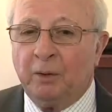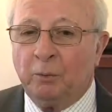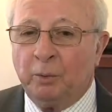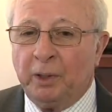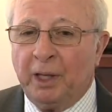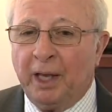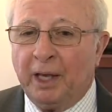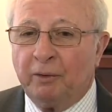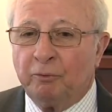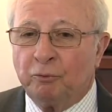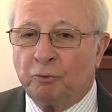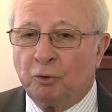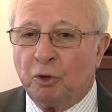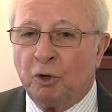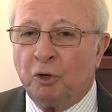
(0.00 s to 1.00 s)
we have
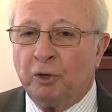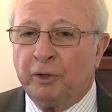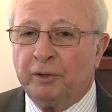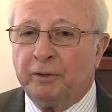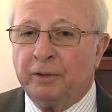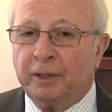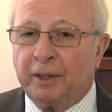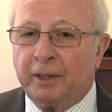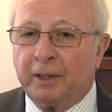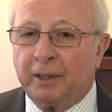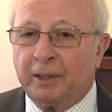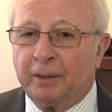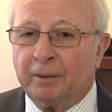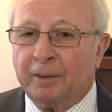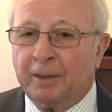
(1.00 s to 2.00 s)
drawn
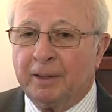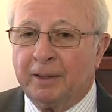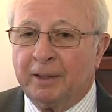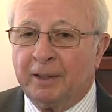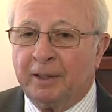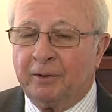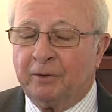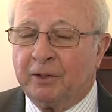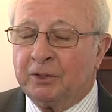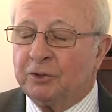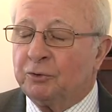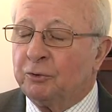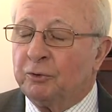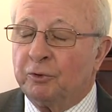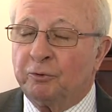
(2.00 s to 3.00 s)
uh, these
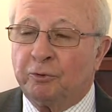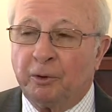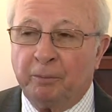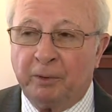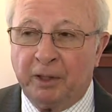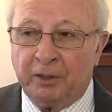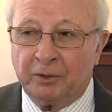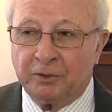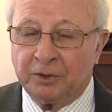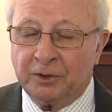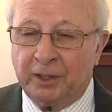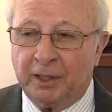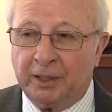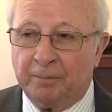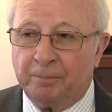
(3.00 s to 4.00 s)
students from the inner
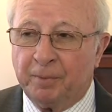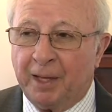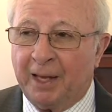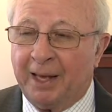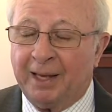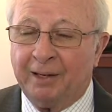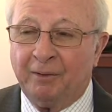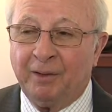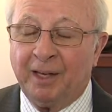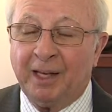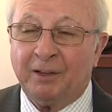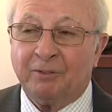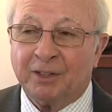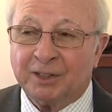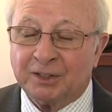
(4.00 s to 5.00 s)
city, and they
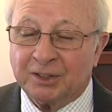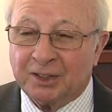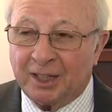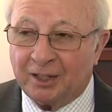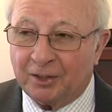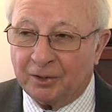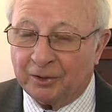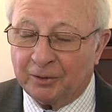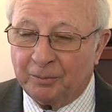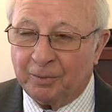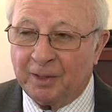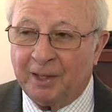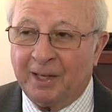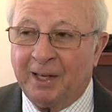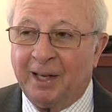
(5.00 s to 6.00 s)
have excelled.
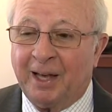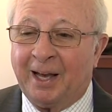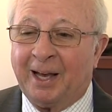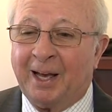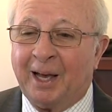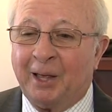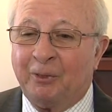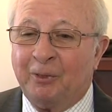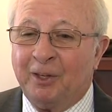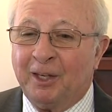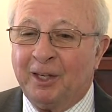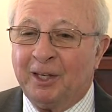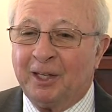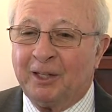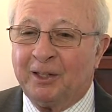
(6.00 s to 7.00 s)
Uh, I
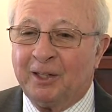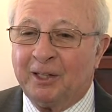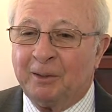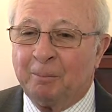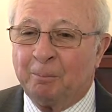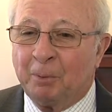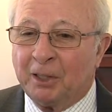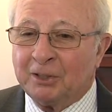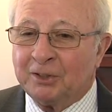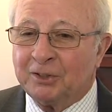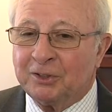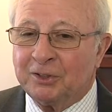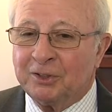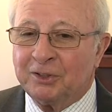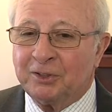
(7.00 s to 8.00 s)
think it, it
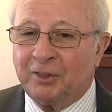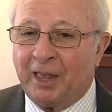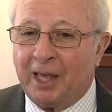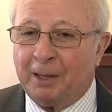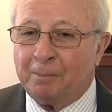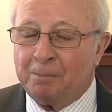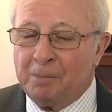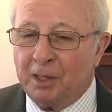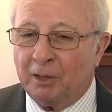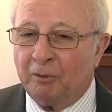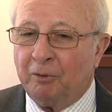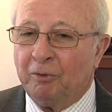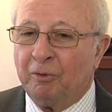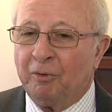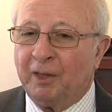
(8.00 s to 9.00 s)
busts that
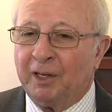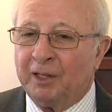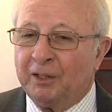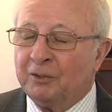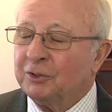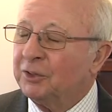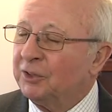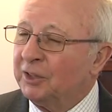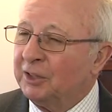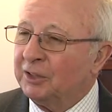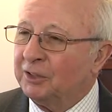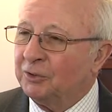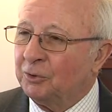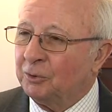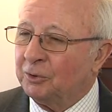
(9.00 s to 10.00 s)
myth that inner city
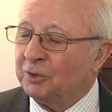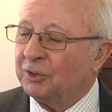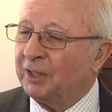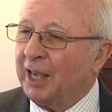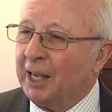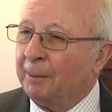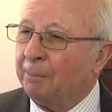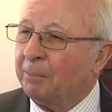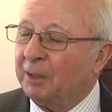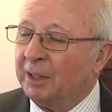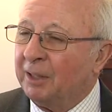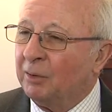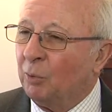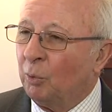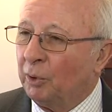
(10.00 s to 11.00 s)
students can't
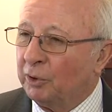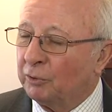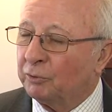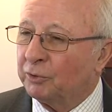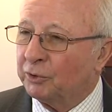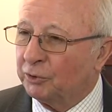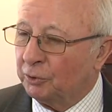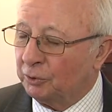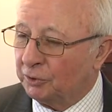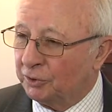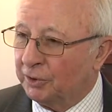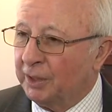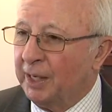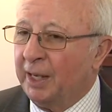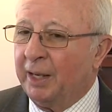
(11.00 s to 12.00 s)
be wonderful
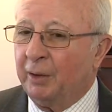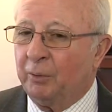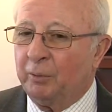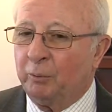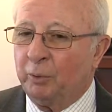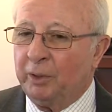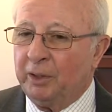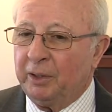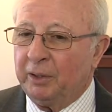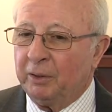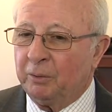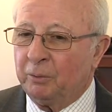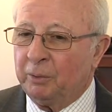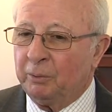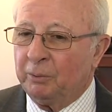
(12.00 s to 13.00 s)
students.
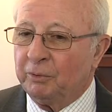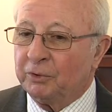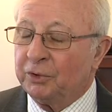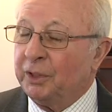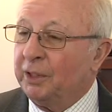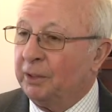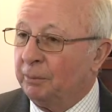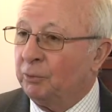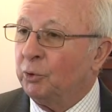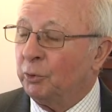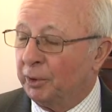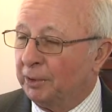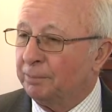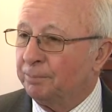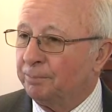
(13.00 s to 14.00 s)
We, we, we've seen them
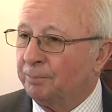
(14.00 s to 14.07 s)
do it.